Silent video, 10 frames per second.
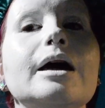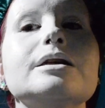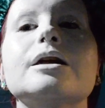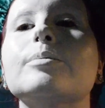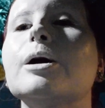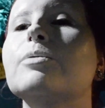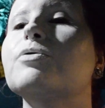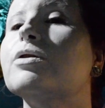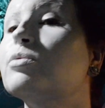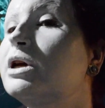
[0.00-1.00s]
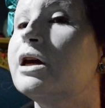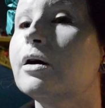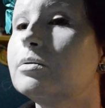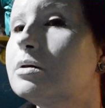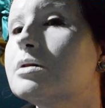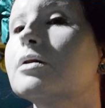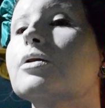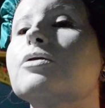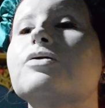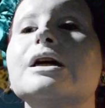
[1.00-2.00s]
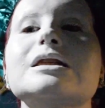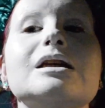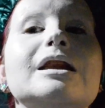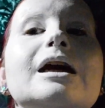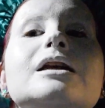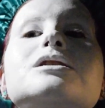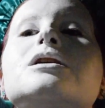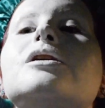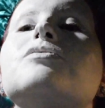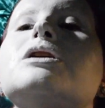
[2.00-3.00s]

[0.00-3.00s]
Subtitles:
Ended up going for 3 coats on the face in the end, and I've